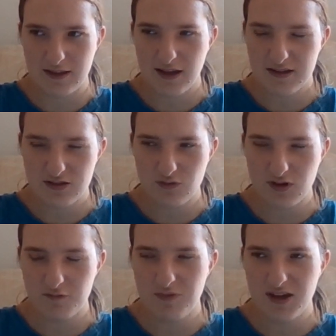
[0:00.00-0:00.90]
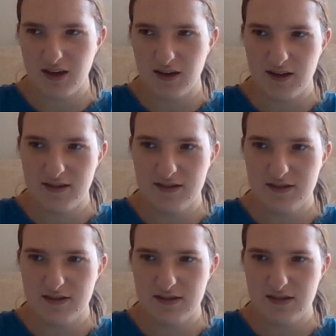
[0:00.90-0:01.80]
And that's sort of
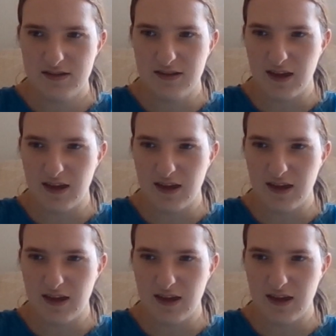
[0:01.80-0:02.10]
because